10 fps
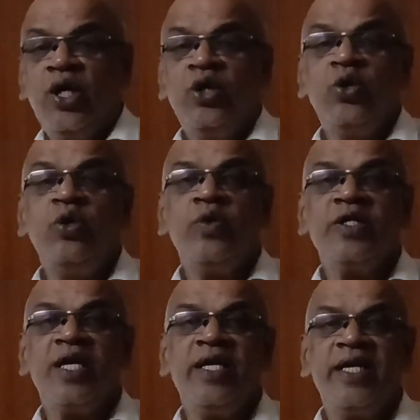
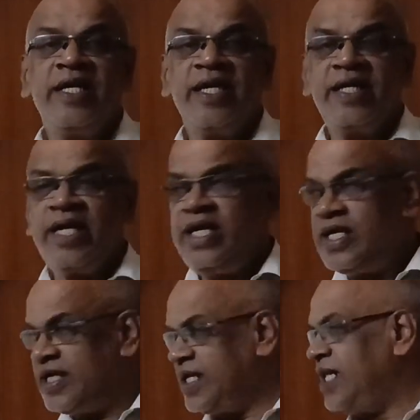Universal indicator
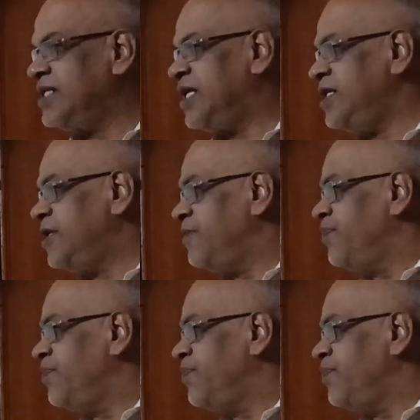tells us